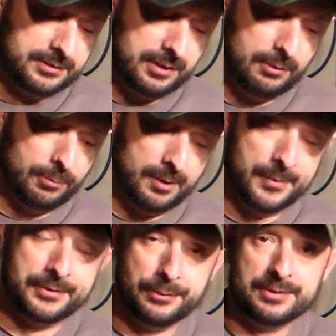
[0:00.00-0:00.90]
So what
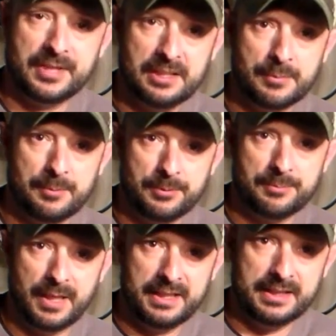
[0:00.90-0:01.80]
I'm gonna do is heat them up
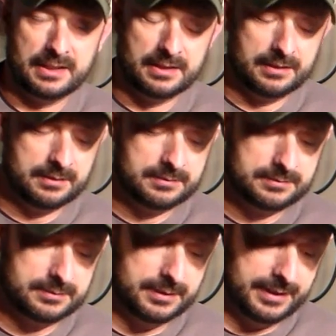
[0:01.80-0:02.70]
with my heat gun
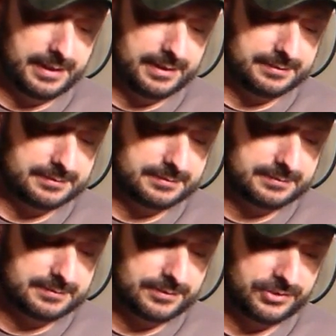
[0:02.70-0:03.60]
and
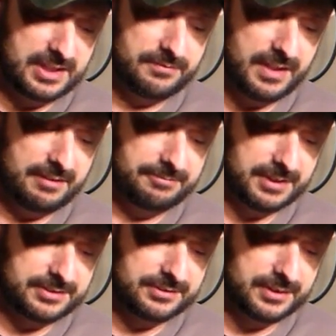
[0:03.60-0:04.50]
see if that
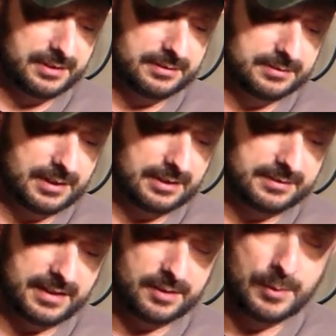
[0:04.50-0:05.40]
fixes it.
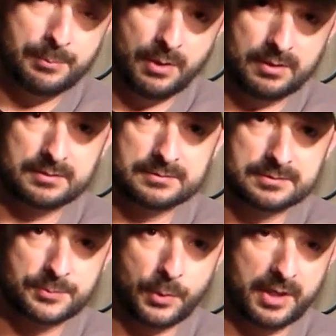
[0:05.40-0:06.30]
I'll take them apart
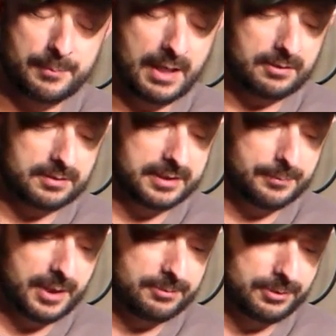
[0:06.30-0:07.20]
and spray them out, clean
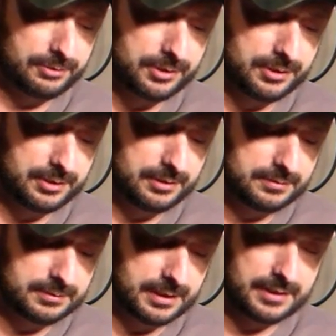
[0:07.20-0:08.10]
them out real
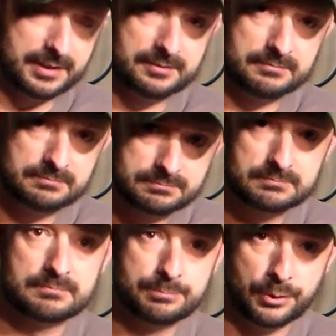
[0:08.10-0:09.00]
good, and then
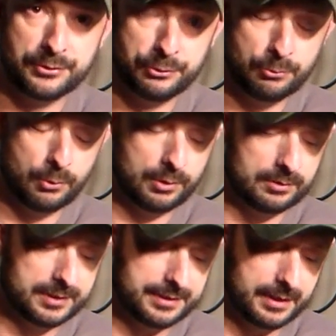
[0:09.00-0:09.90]
put new
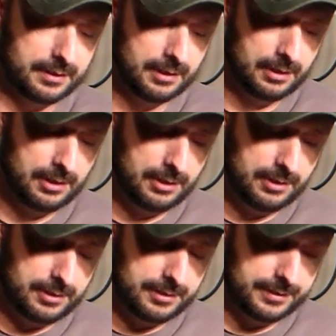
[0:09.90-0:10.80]
oil in there
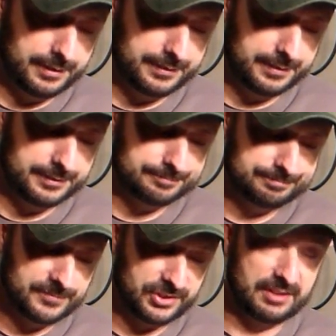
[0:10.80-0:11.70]
and uh,
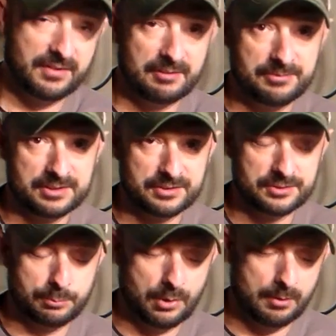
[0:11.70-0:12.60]
see if that
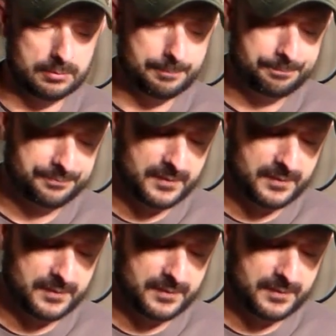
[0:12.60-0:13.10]
fixes the problem.